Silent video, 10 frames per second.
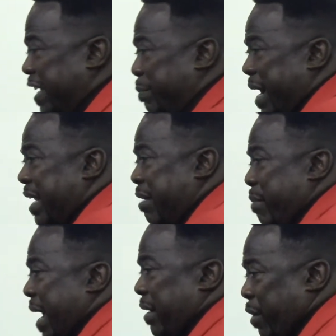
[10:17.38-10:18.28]
best buddy,
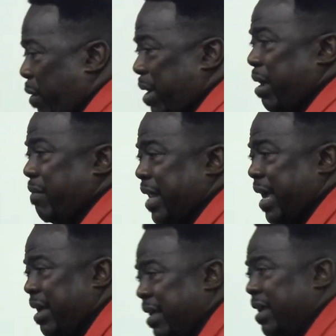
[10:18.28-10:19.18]
Michael Corley over
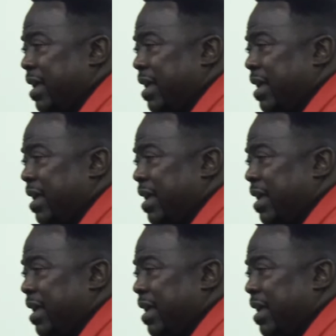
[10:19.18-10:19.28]
there.